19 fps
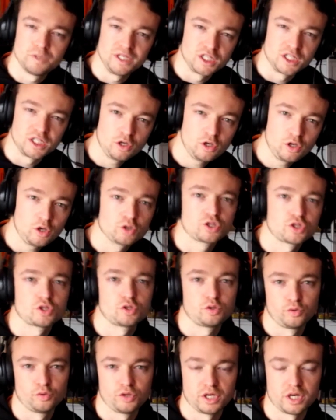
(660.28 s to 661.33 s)

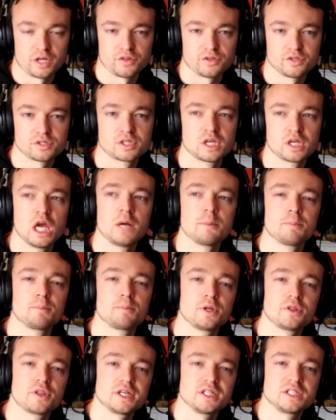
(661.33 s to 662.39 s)
ecological than others,
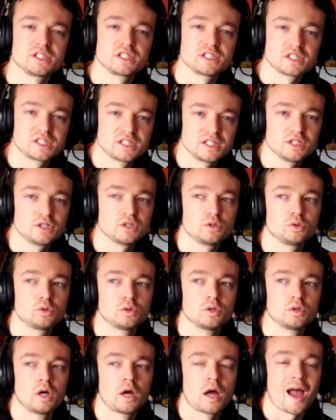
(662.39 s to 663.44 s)
but they
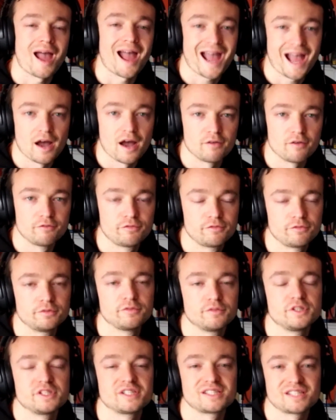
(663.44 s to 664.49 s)
still have
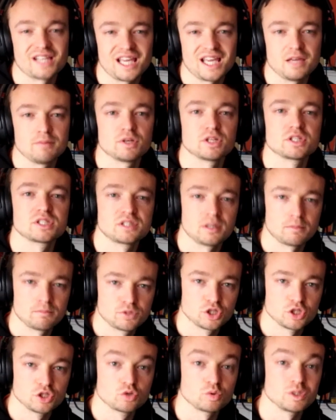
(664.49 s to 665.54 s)
the same
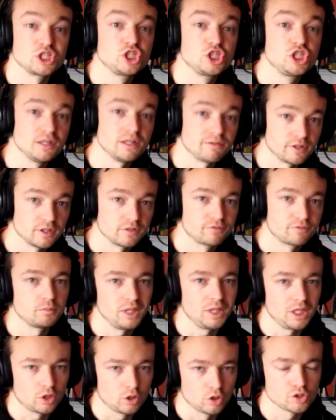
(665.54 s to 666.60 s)
assumptions which differ from
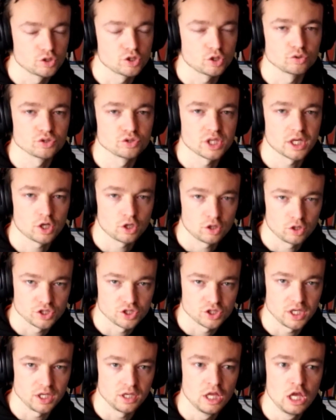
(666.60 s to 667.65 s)
ecological
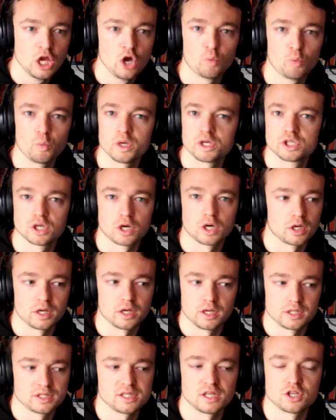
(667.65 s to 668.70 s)
psychology, which are
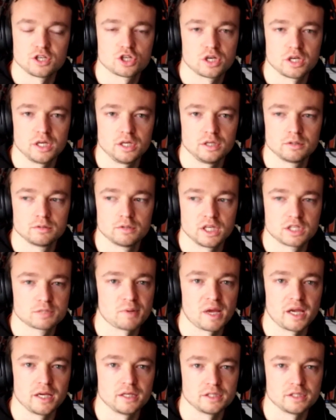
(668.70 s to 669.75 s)
essentially
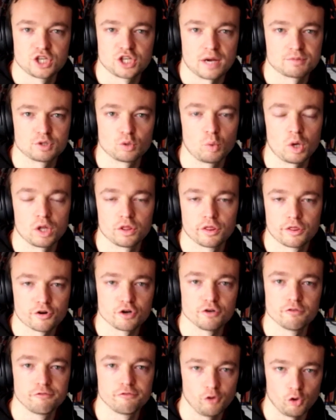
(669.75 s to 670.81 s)
explained in chapter 1
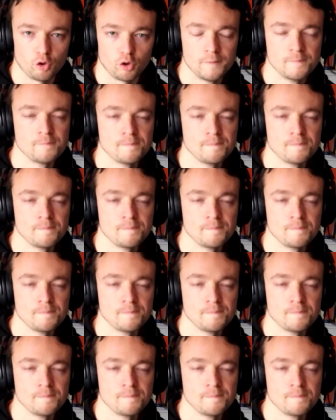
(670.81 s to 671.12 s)
through 4.